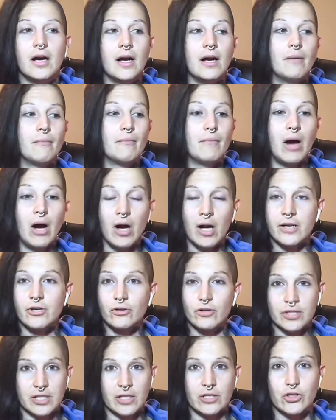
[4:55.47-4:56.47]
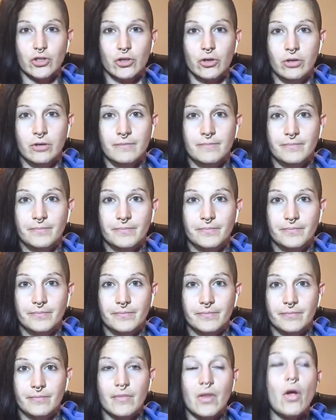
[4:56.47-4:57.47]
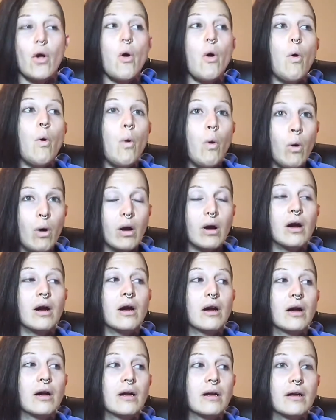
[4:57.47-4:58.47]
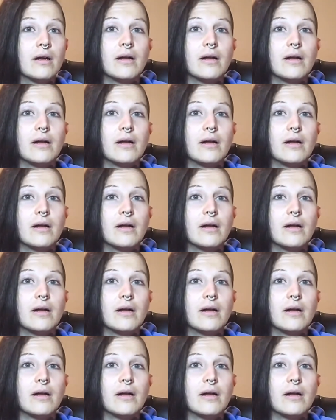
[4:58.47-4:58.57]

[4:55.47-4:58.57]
on your digital, or